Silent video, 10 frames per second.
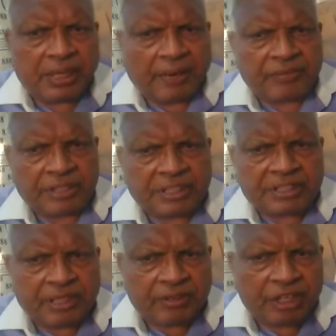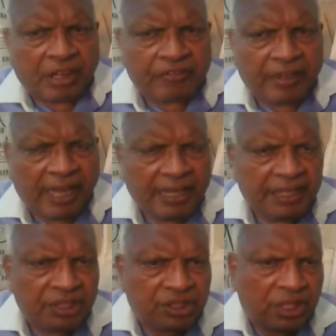after discovery of
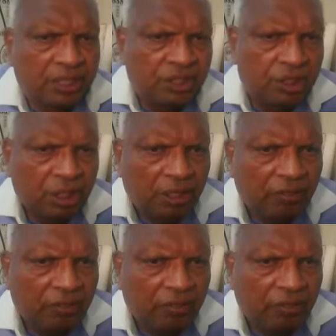any such